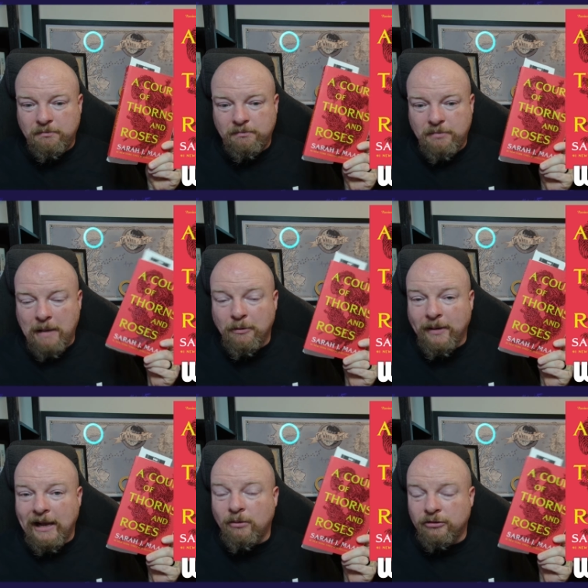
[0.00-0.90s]

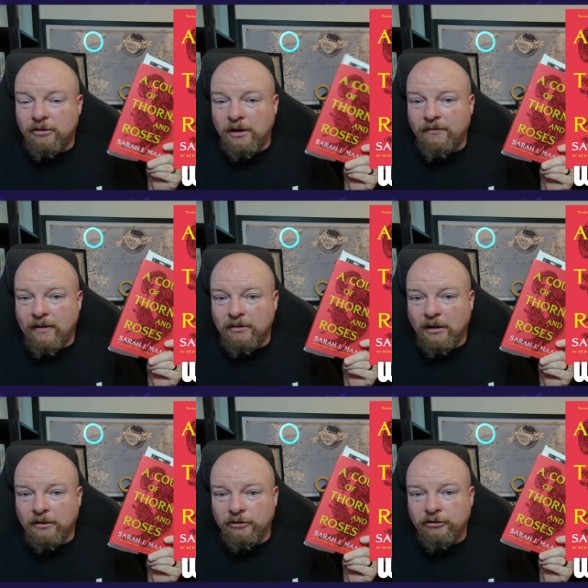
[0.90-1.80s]
paperback was thirty-five
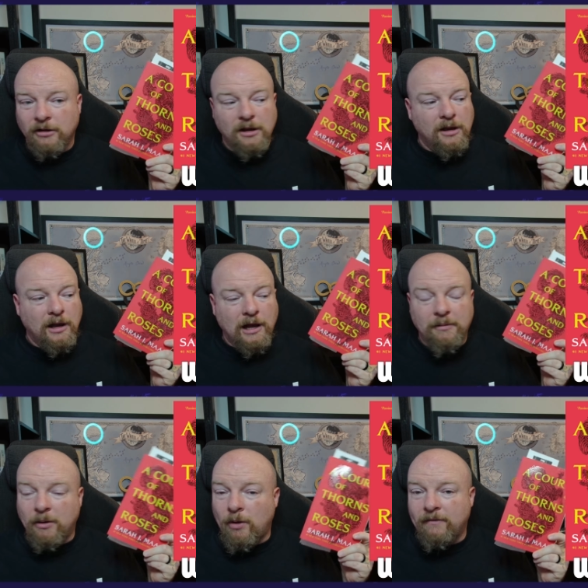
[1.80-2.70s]
dollars. Uh,
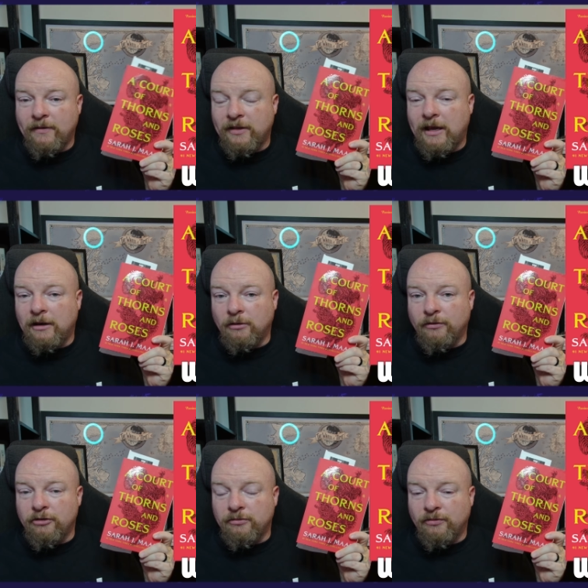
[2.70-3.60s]
my wife got the Kindle
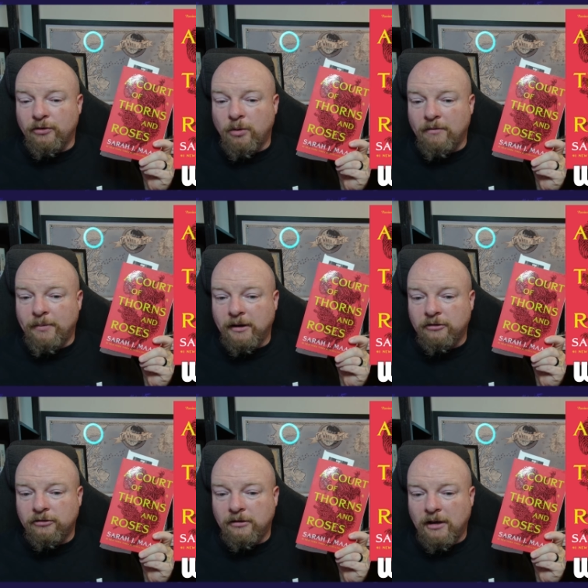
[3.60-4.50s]
version for twelve
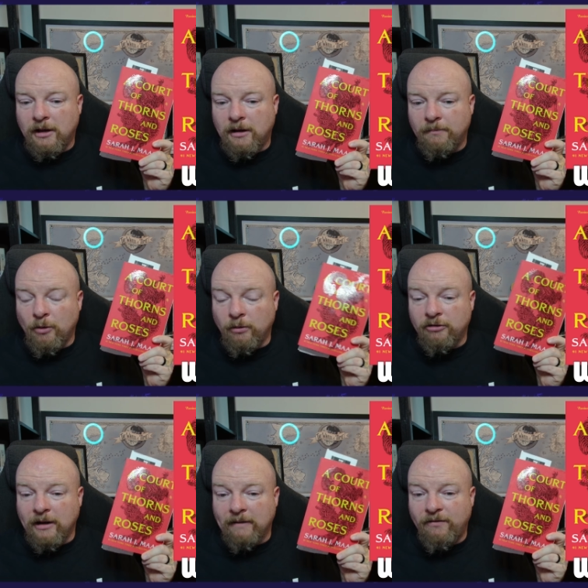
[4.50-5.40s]
bucks. Um, the only
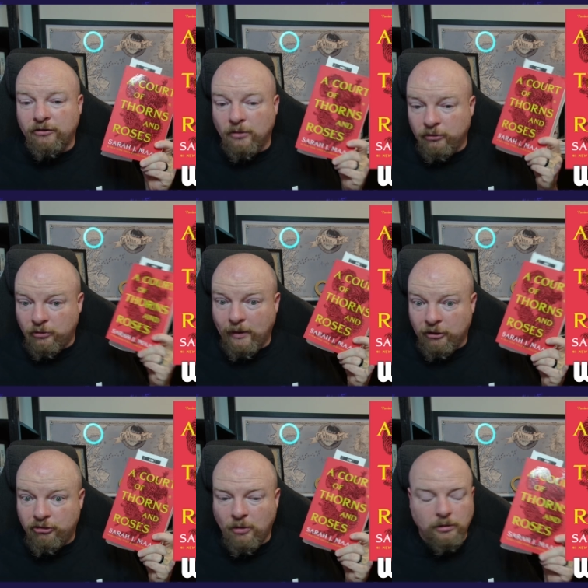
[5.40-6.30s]
reason I got physical is so I could
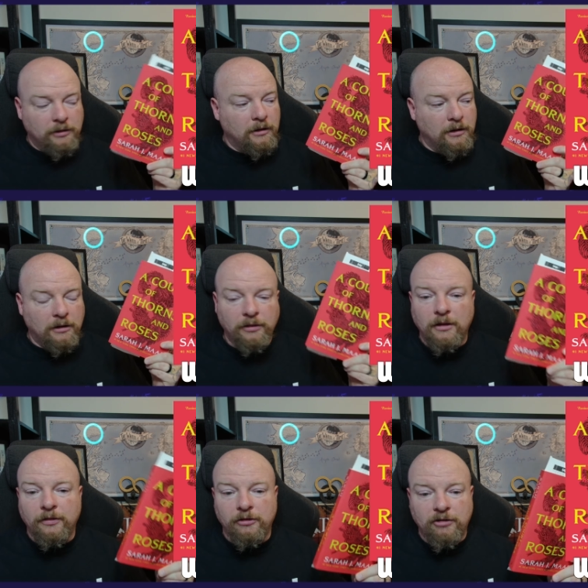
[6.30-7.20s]
show it on the on,
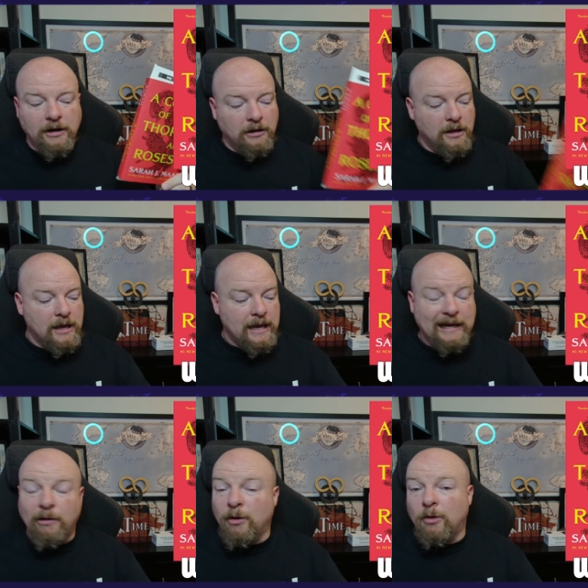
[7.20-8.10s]
on the channel, and
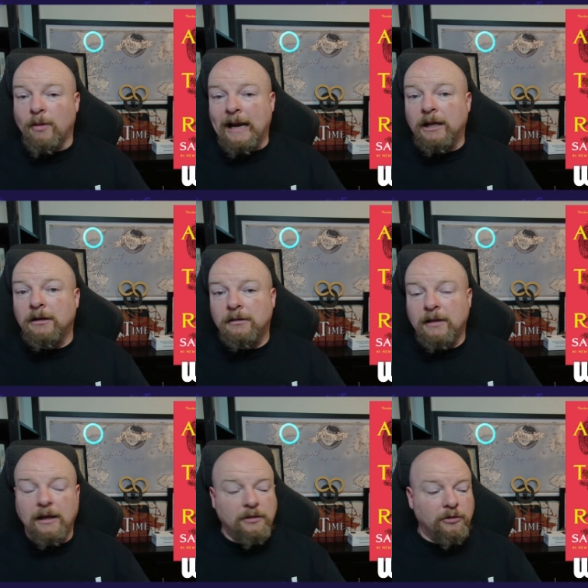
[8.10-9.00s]
I regret it.
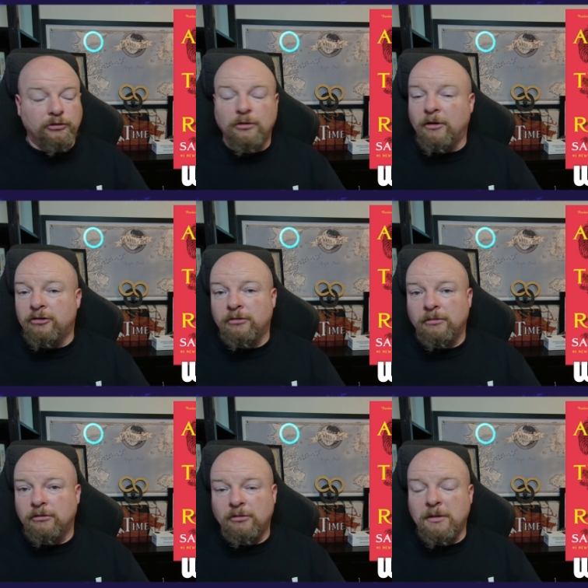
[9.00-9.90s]
That there's so much,
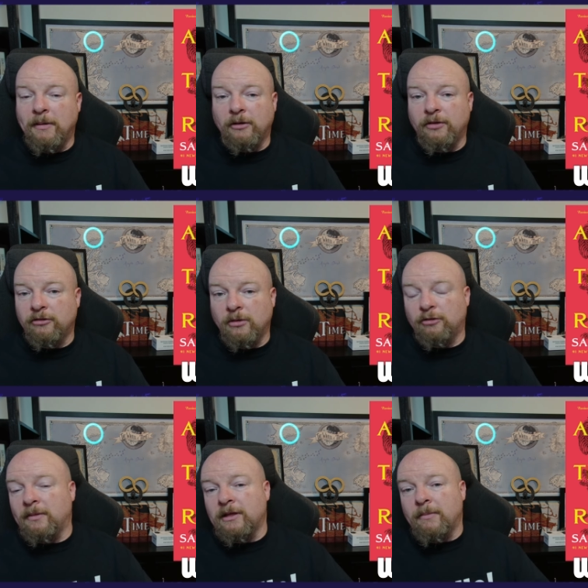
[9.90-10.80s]
so many better things I could have
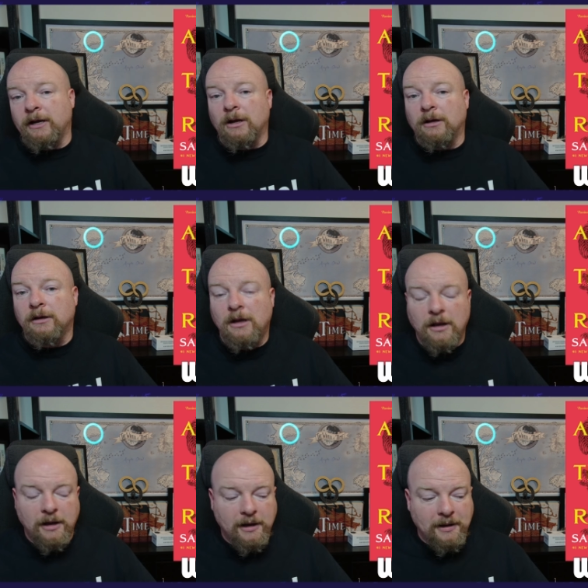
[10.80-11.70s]
spent that money on.
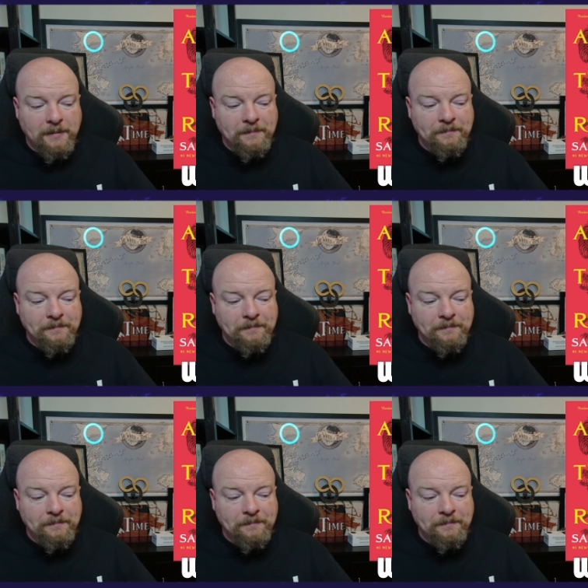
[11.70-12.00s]
Um,